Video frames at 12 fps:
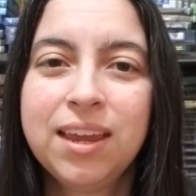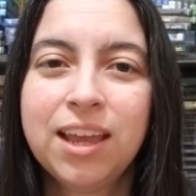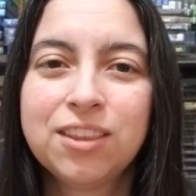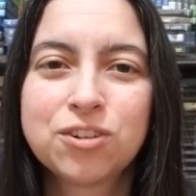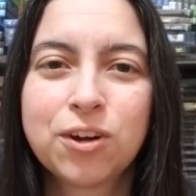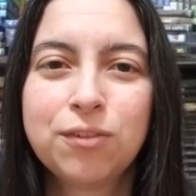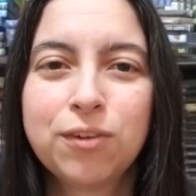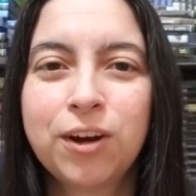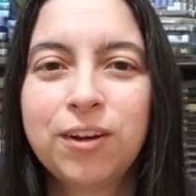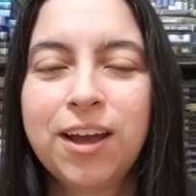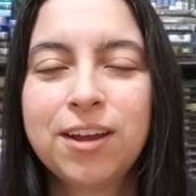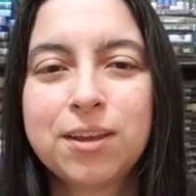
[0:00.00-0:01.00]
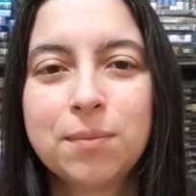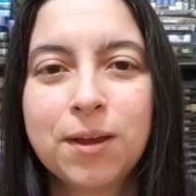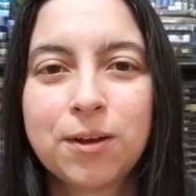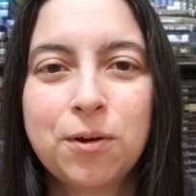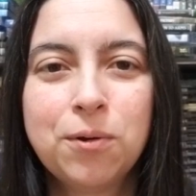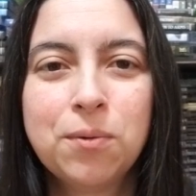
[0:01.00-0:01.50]
and they're trying to figure out how to get
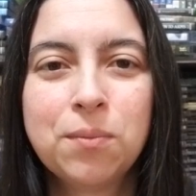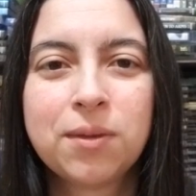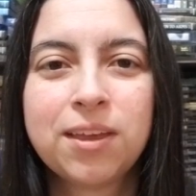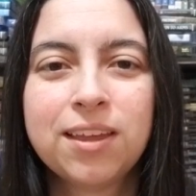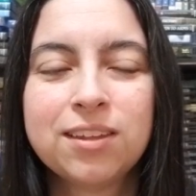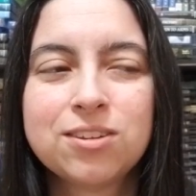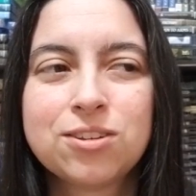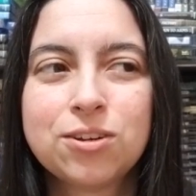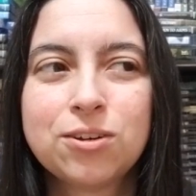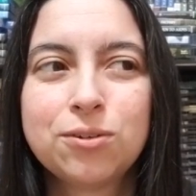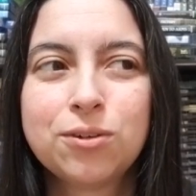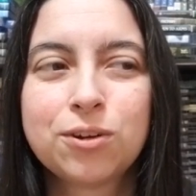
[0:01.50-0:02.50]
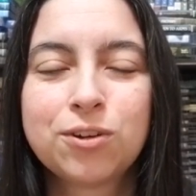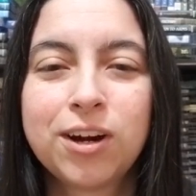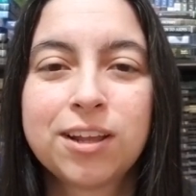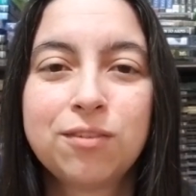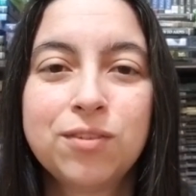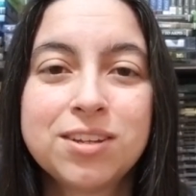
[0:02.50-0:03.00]
back home, and so they're trying
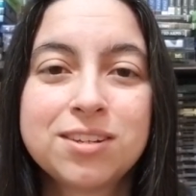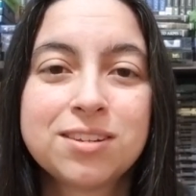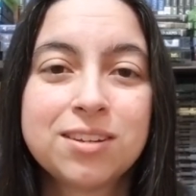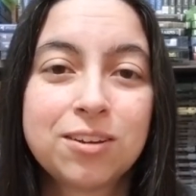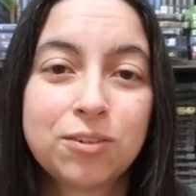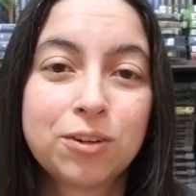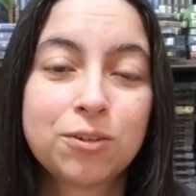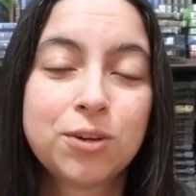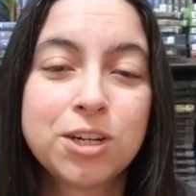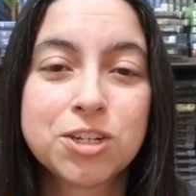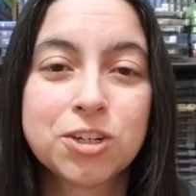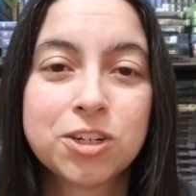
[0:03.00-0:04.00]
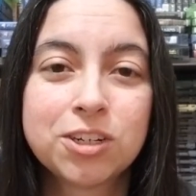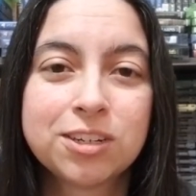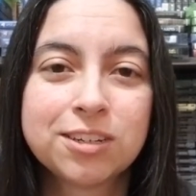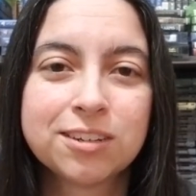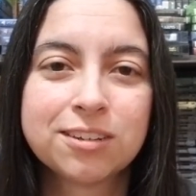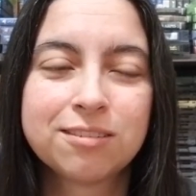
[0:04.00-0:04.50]
to convince the little creature
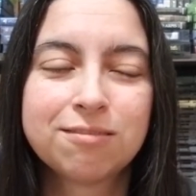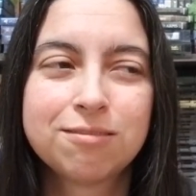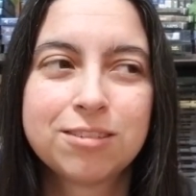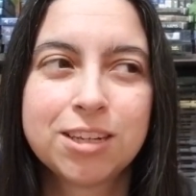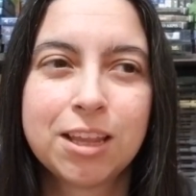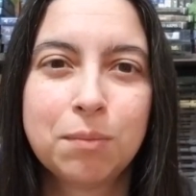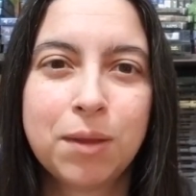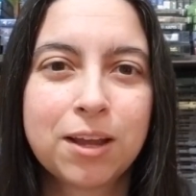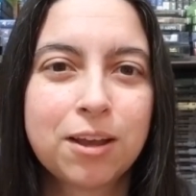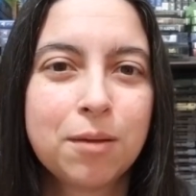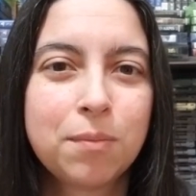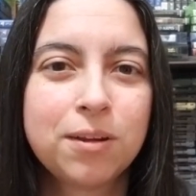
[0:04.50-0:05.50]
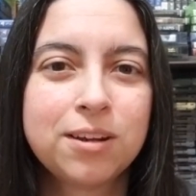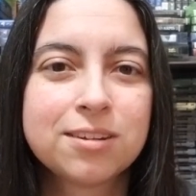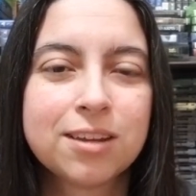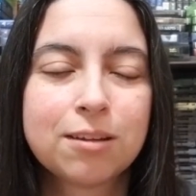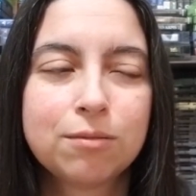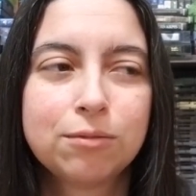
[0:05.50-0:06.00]
to send them back up, and
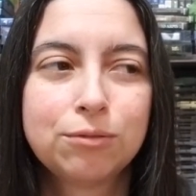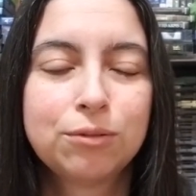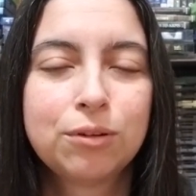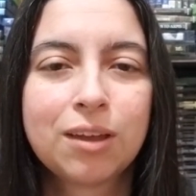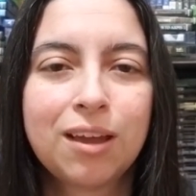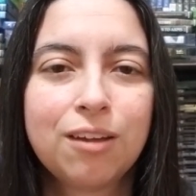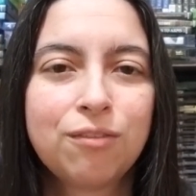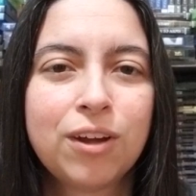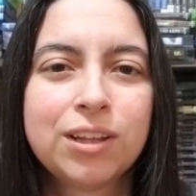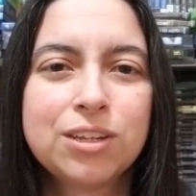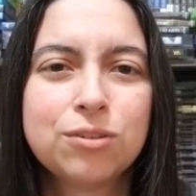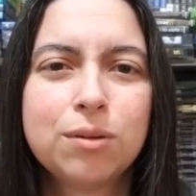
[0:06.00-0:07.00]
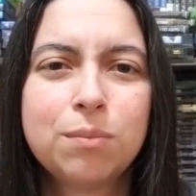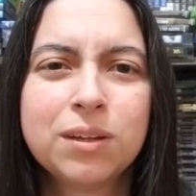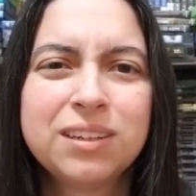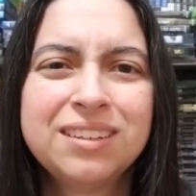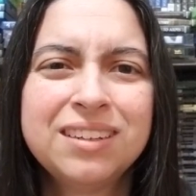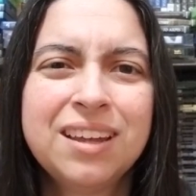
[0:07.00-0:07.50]
he's like, okay, I'll finally do it,
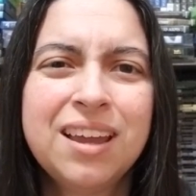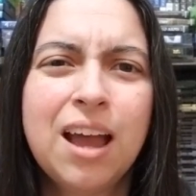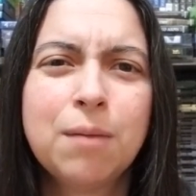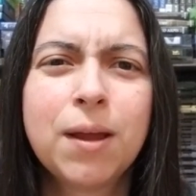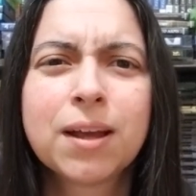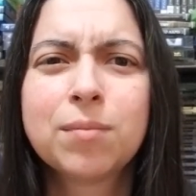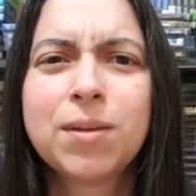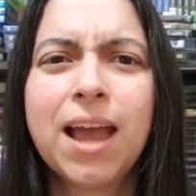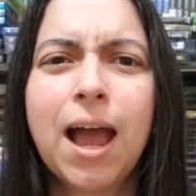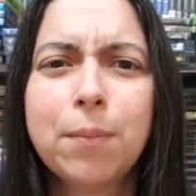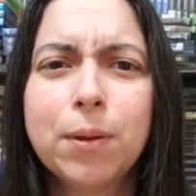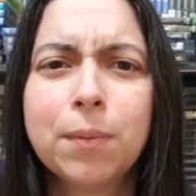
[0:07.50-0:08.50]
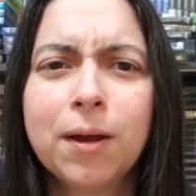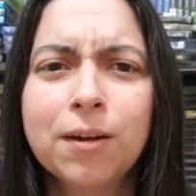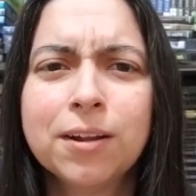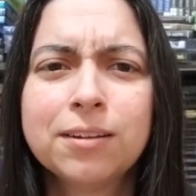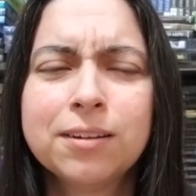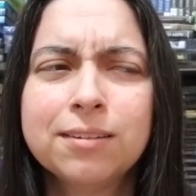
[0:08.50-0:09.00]
but I'm not gonna be happy
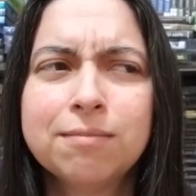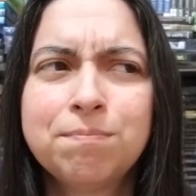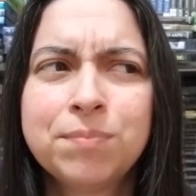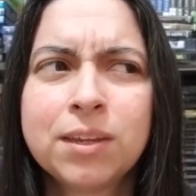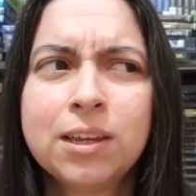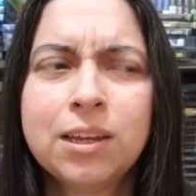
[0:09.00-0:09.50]
about it, and